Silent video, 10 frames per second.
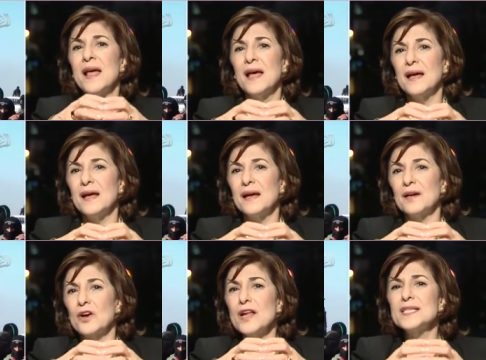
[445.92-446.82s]
uh,
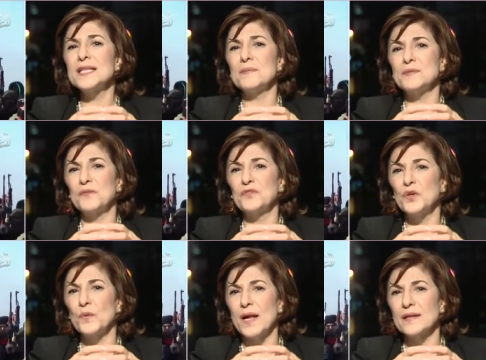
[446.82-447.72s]
concepts, if
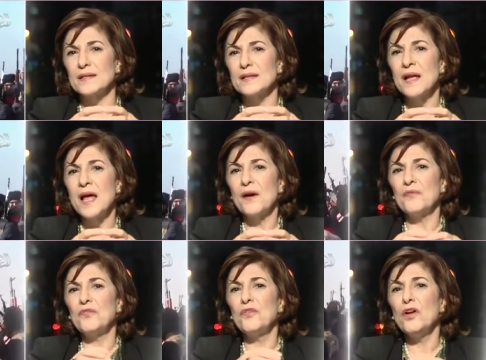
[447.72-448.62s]
you want,
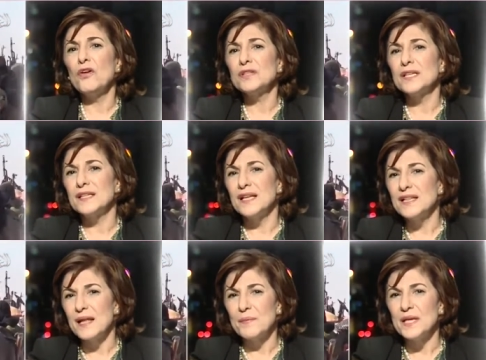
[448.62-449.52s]
floated in
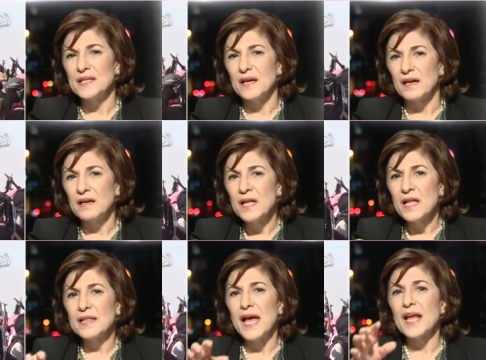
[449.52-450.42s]
the media,
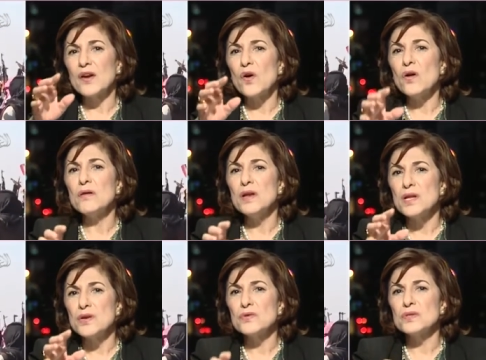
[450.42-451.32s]
they are only
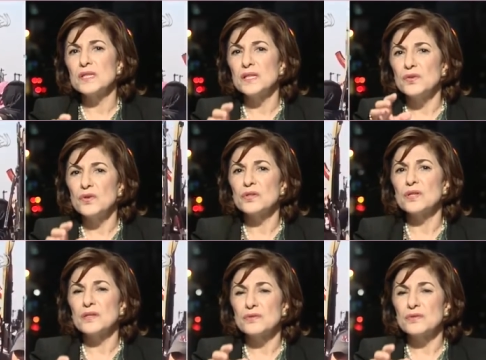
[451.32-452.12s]
used in order to